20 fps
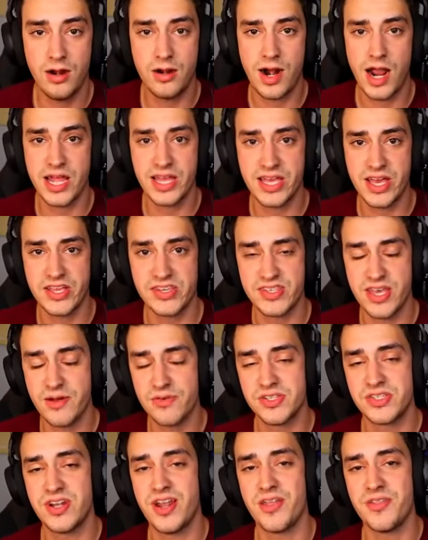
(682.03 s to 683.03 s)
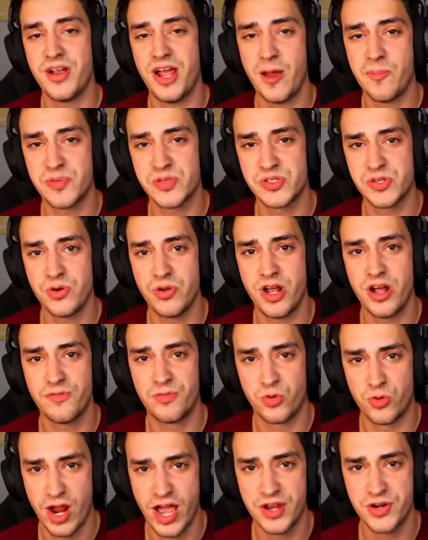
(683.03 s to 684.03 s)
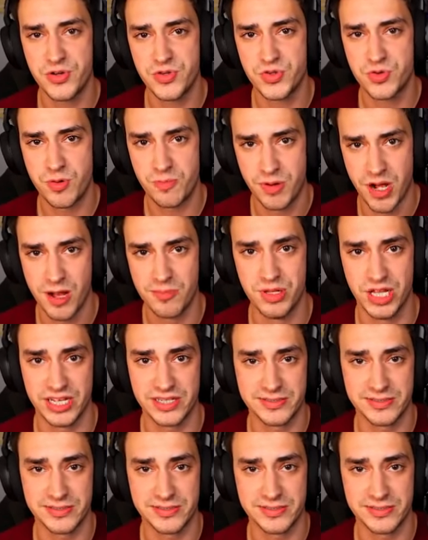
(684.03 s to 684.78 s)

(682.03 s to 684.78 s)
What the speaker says: right, guys, that was another episode of Riders Republic.